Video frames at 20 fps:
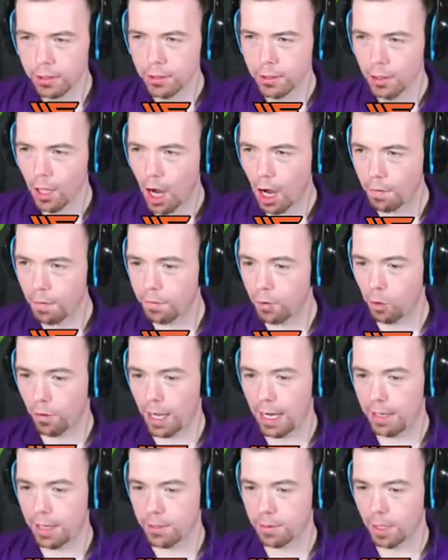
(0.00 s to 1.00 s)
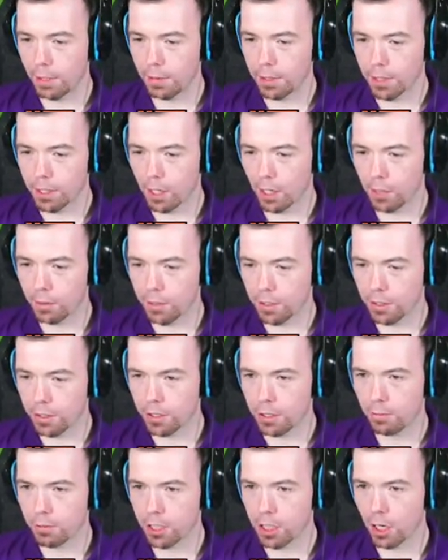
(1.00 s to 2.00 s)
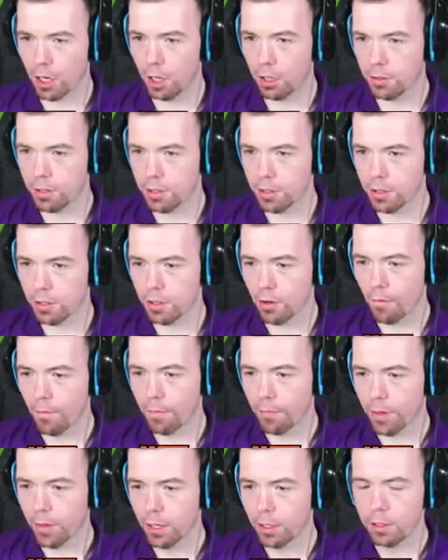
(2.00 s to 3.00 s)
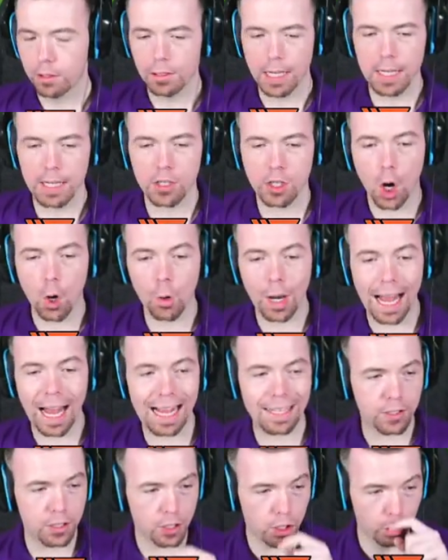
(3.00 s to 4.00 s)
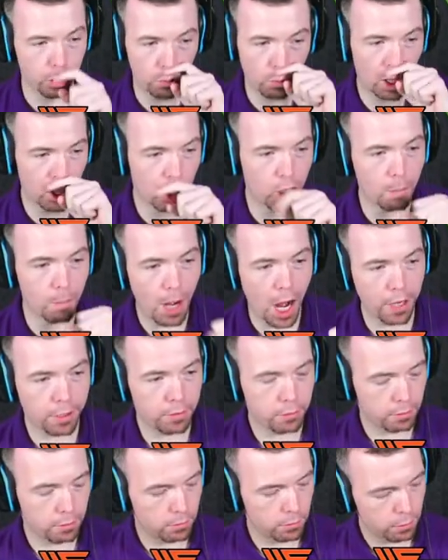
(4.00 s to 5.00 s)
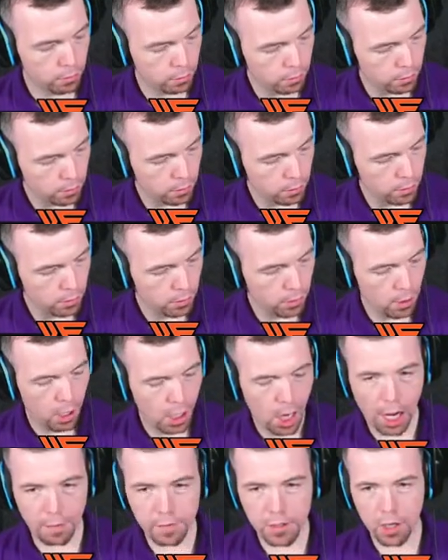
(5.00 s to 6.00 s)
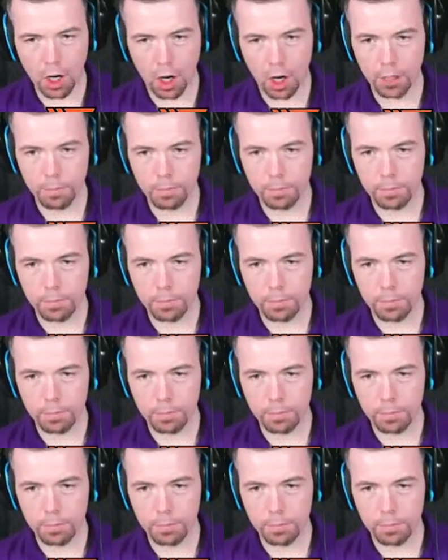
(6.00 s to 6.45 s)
I thought that as well. It was close. Let's go, lads. 2-1. Come on. Half time.